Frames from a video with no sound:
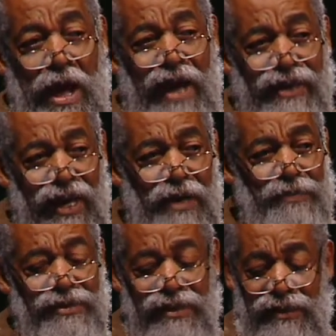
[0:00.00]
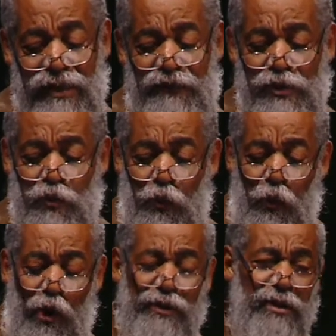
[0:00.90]
And I am saying that if it's
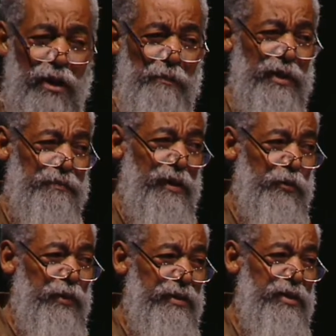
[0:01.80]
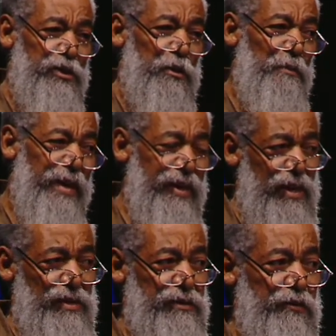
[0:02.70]
one commitment we need to
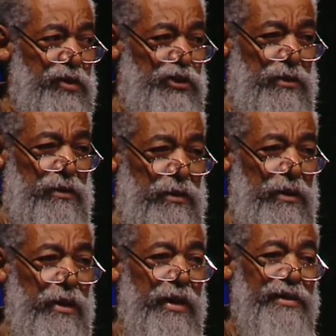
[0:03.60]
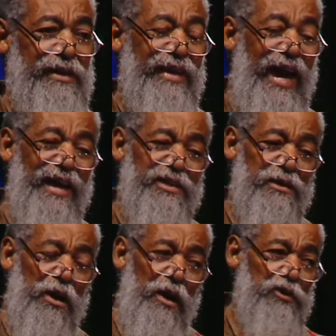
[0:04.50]
make as a region, is that as
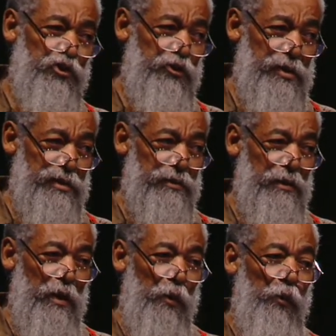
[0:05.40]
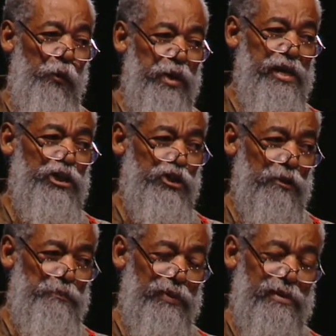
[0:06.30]
countries, we
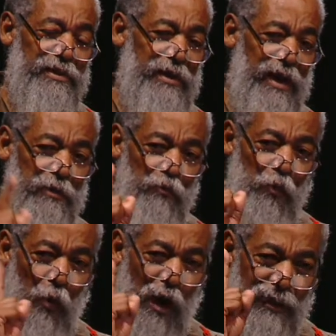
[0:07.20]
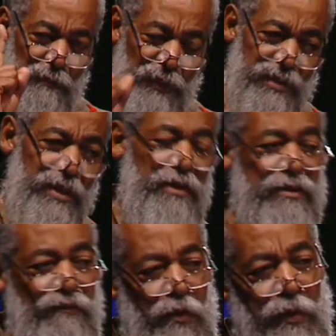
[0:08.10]
should put aside
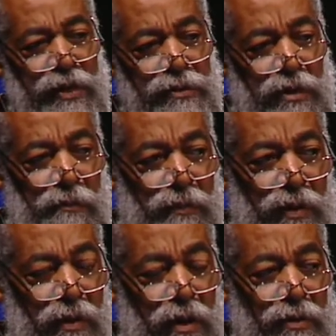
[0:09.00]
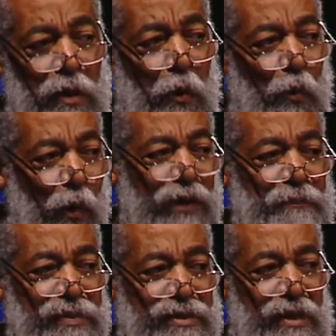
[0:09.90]
1% of our income. Now,
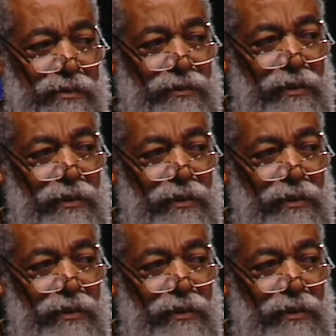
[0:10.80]
1%.